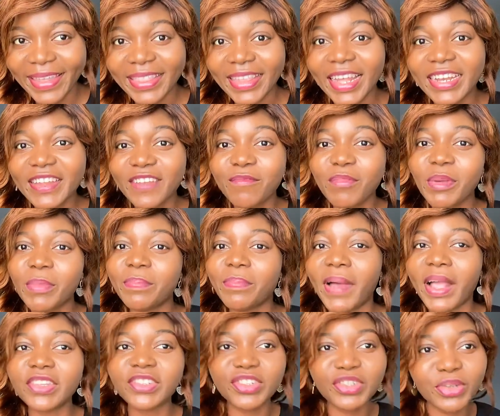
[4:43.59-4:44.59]
that they've been
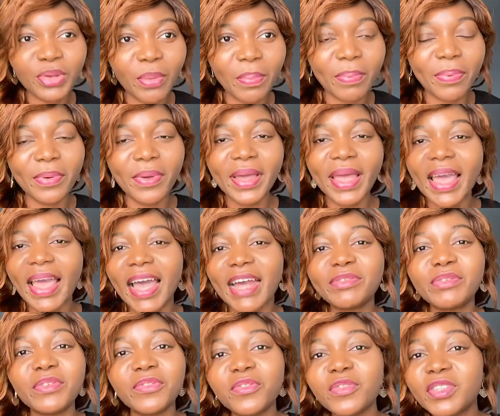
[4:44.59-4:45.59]
patching up
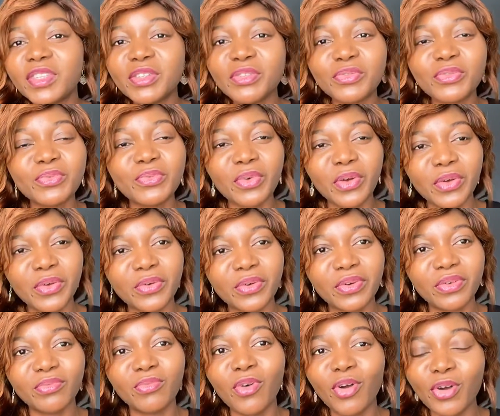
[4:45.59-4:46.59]
and refusing to
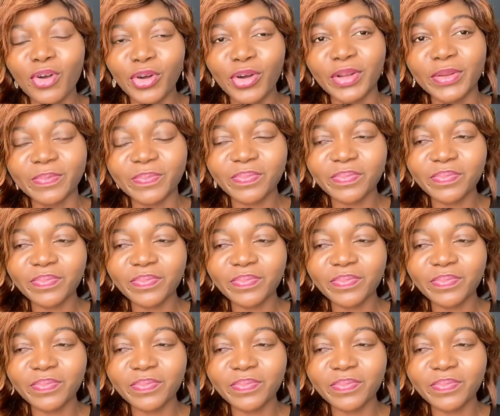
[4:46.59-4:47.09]
work on.